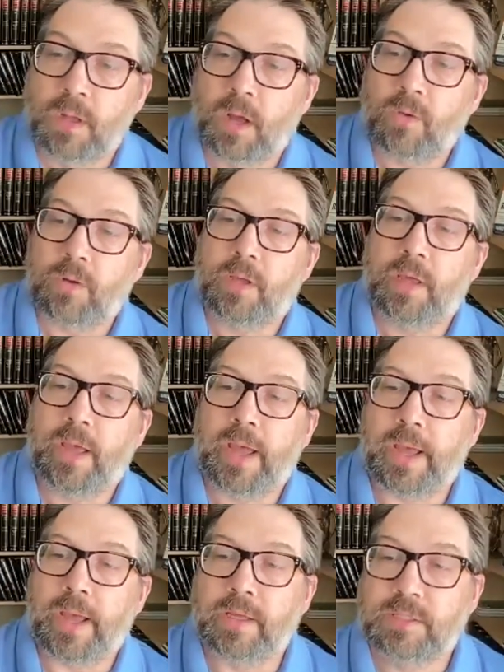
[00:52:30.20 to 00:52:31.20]

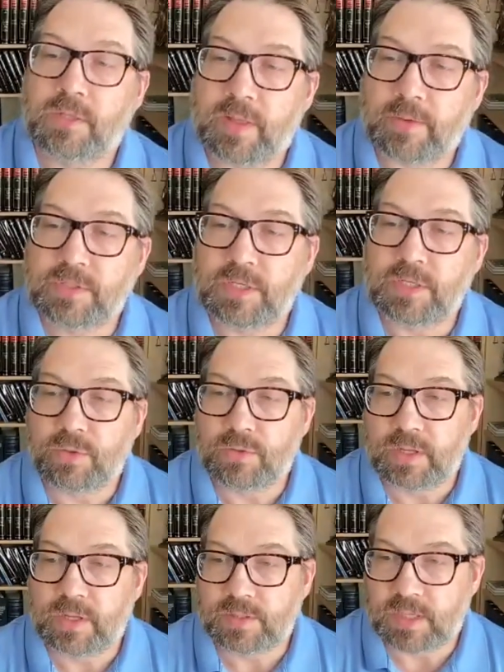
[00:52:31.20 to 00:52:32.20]
Okay, so that was in
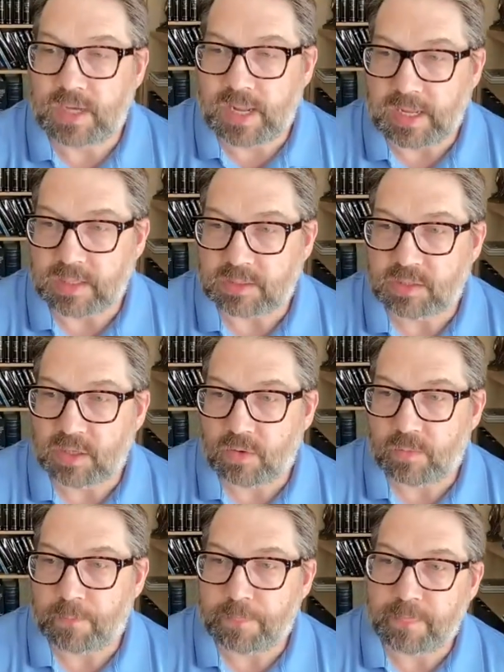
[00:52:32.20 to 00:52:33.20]
2008.
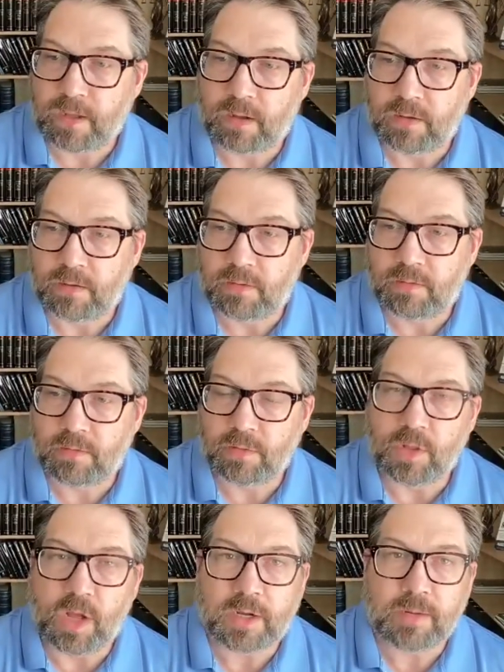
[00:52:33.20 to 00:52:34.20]
So
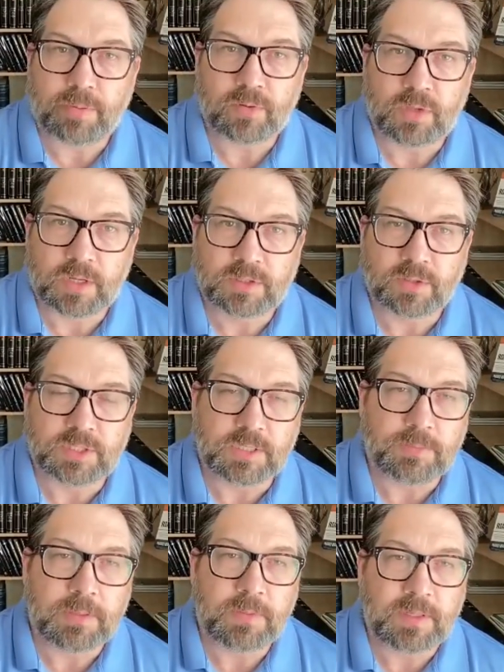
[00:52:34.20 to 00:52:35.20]
long and prolonged. So
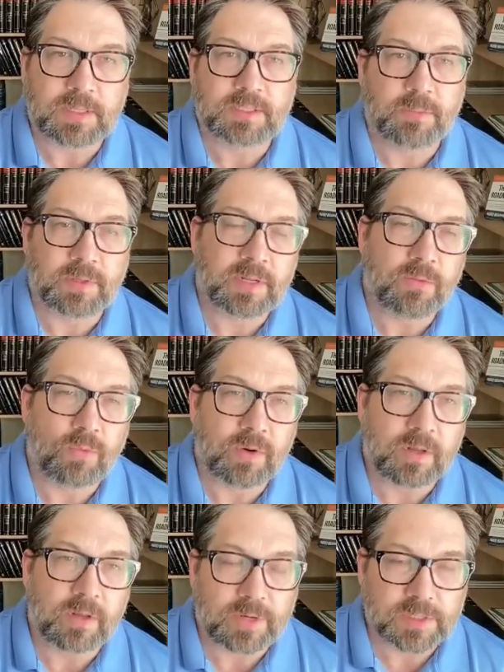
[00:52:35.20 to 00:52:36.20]
CPP disability, one
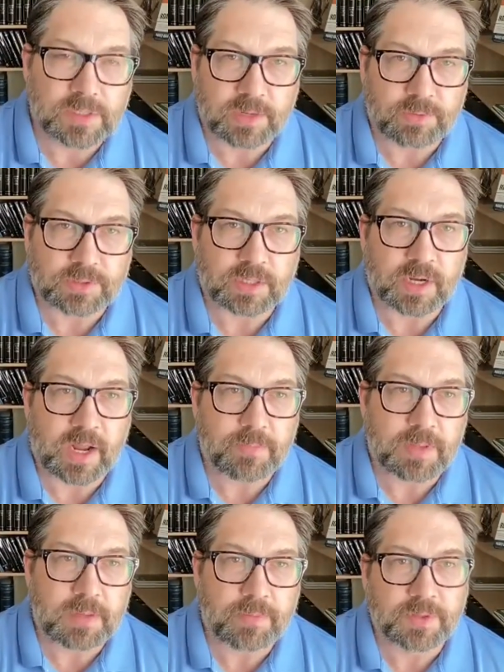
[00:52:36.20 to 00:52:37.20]
of the reasons they will deny
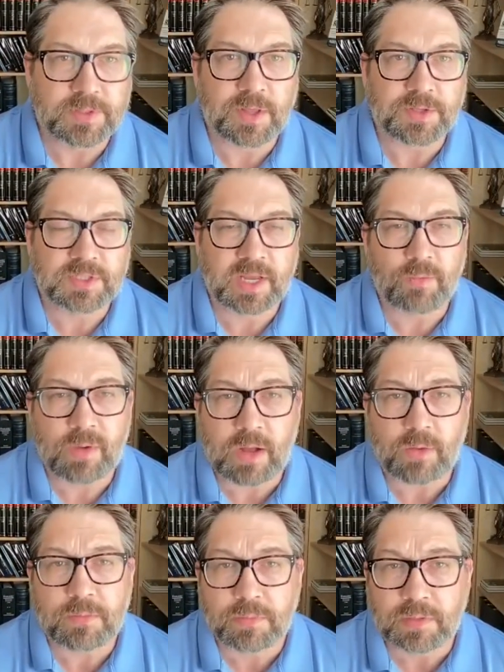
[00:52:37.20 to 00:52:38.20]
people is they'll say,
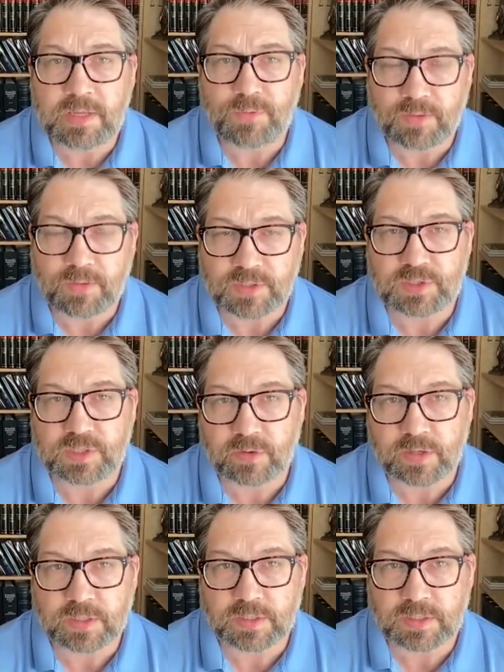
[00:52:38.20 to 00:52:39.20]
well, we believe you have a
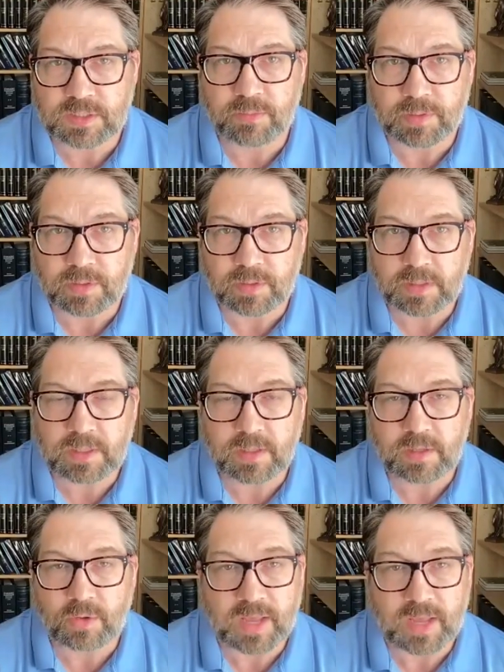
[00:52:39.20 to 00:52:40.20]
serious disability
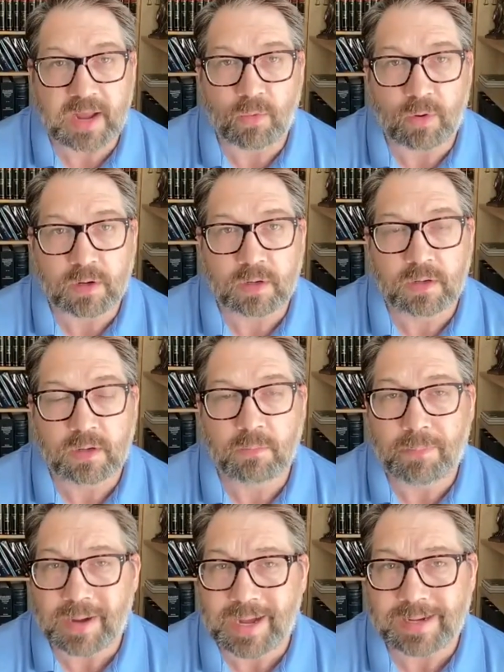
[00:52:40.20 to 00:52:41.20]
and you can't work,
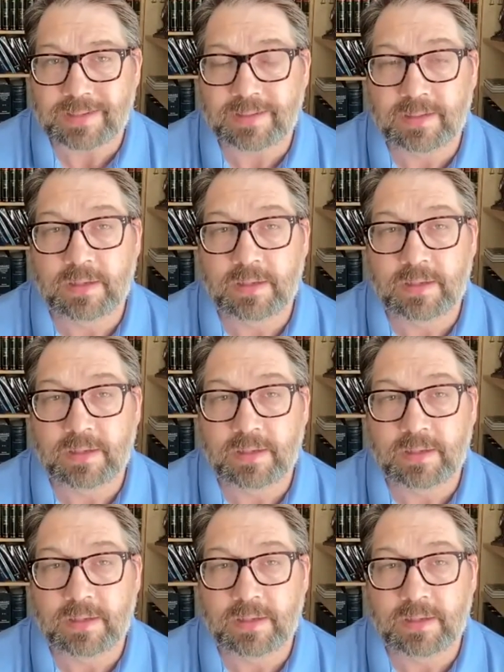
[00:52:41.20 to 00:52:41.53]
but